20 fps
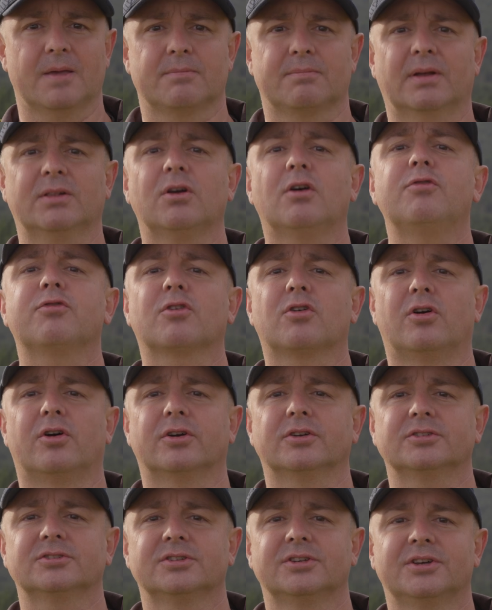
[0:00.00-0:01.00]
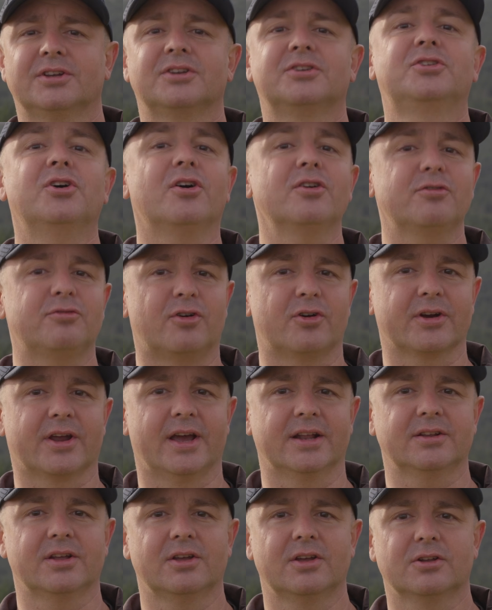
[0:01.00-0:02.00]
But of course, don't
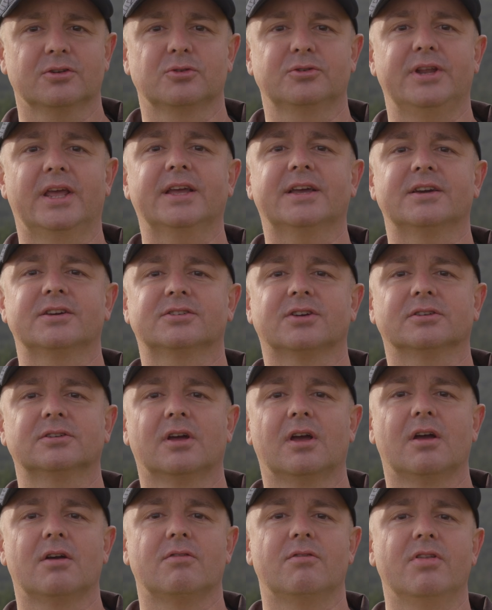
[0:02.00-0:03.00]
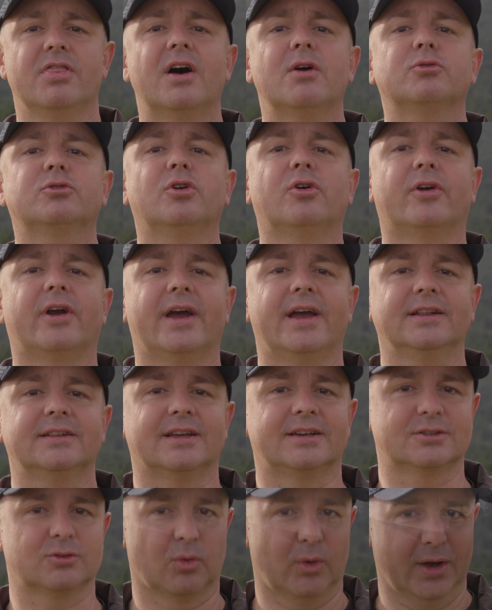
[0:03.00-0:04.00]
forget to take a shot without your
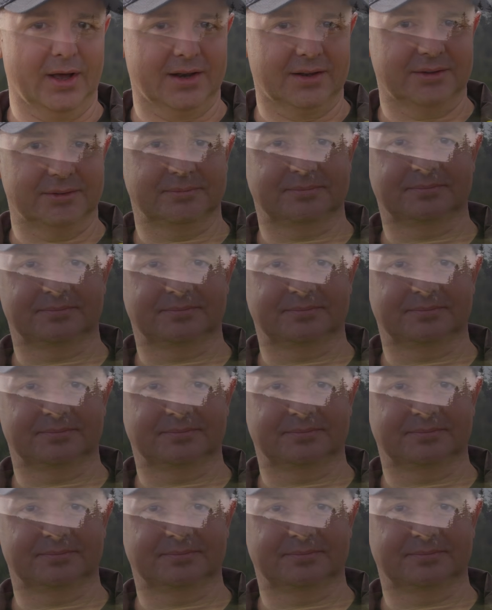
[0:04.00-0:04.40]
hand as well.